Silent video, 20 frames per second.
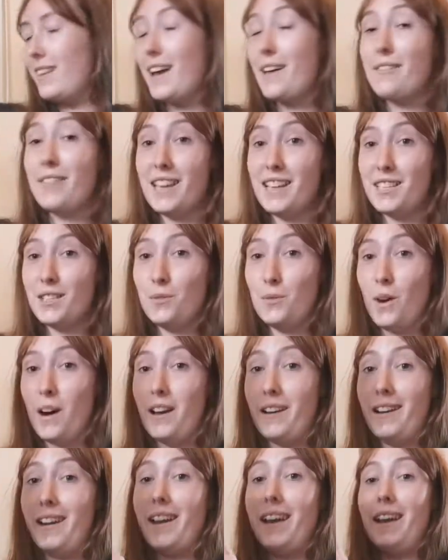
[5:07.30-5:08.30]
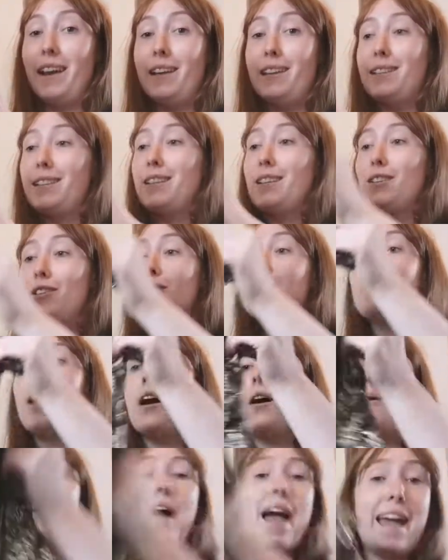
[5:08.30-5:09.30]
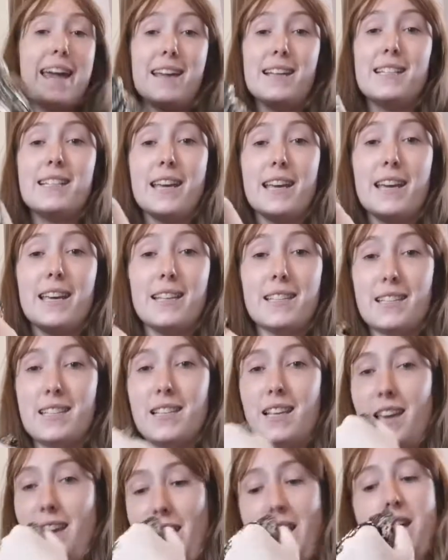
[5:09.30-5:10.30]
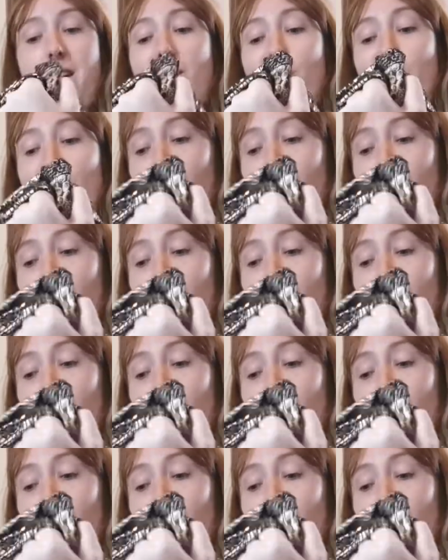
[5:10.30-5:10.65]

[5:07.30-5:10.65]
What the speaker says: Now this one is so 80s, it